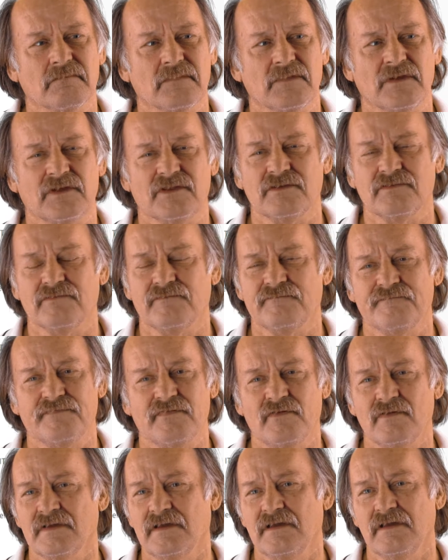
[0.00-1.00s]
It
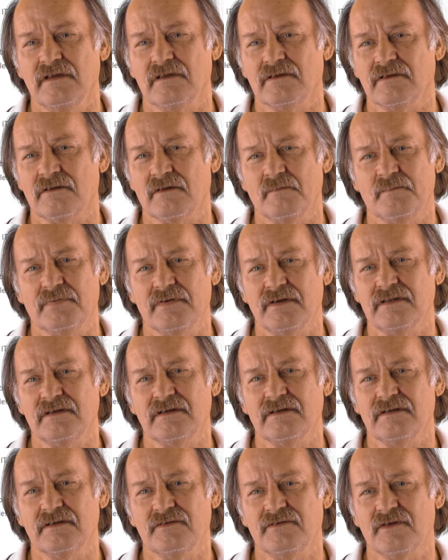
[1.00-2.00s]
fully and
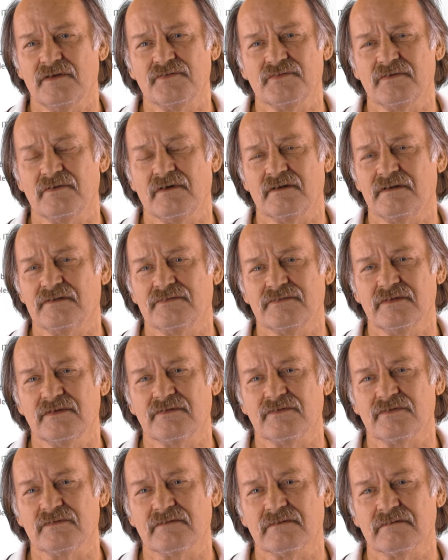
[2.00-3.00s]
completely does not
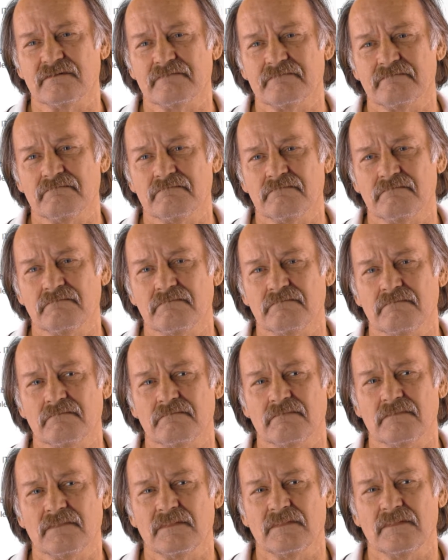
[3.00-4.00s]
exist.
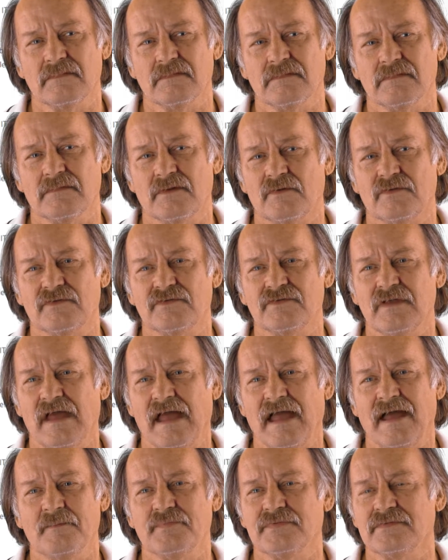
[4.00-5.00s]
There is
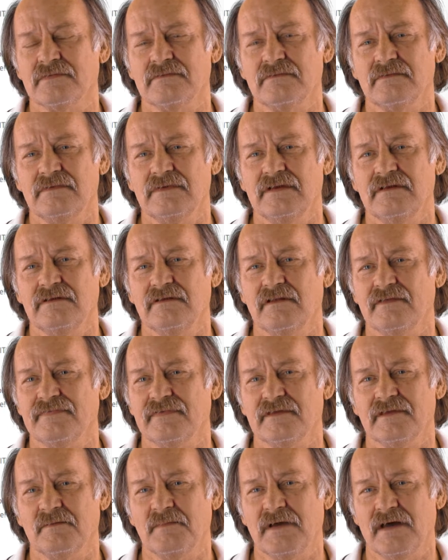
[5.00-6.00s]
absolutely
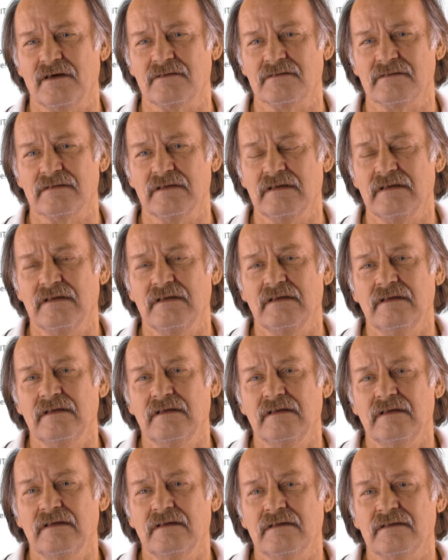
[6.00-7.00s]
nothing about it
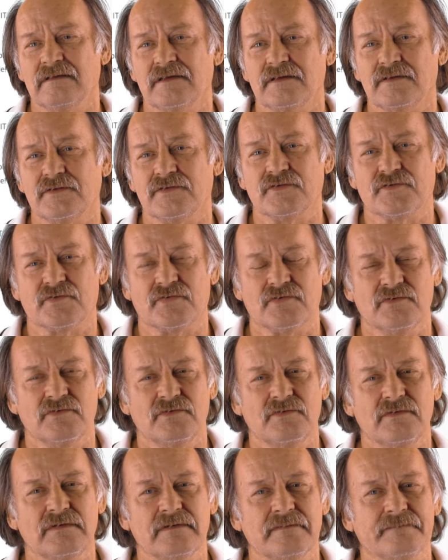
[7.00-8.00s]
that is
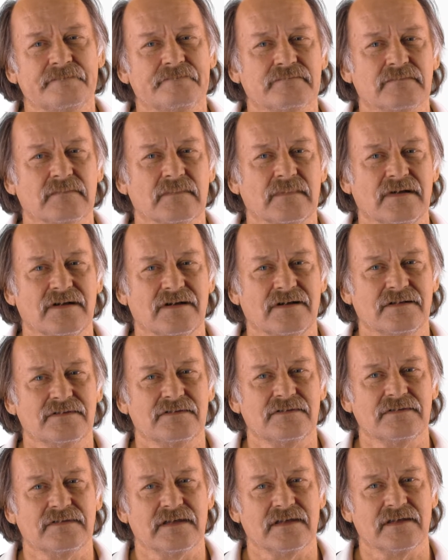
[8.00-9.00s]
true
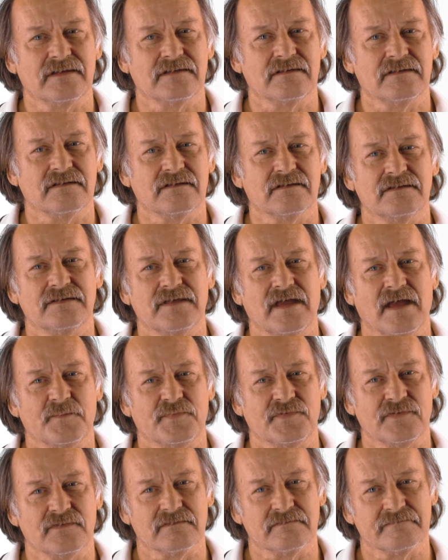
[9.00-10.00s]
other than
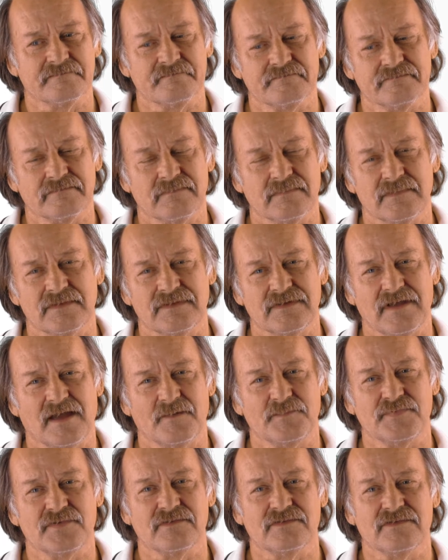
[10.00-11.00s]
adaptation.
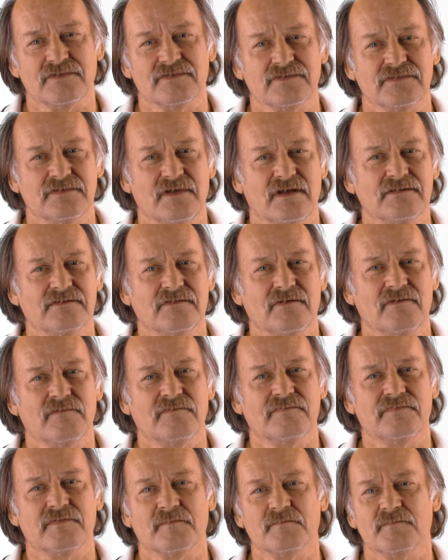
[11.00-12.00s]
Adaptation does not go
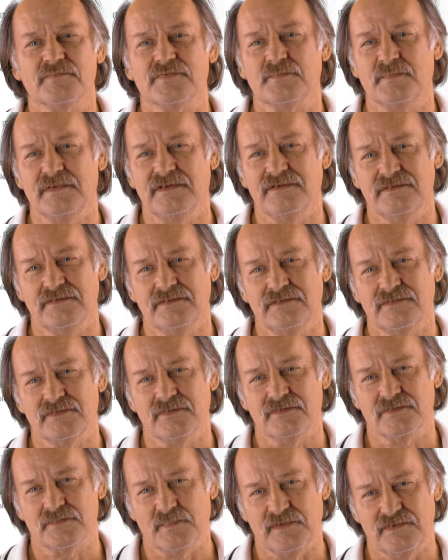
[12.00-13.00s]
from species
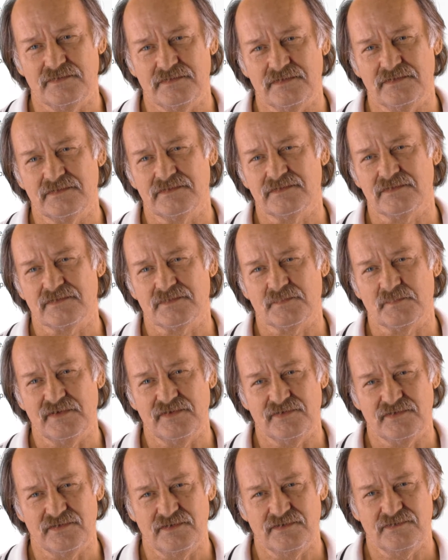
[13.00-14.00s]
to species to
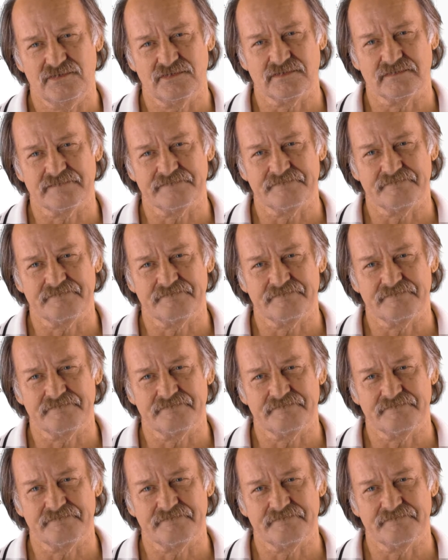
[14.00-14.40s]
species.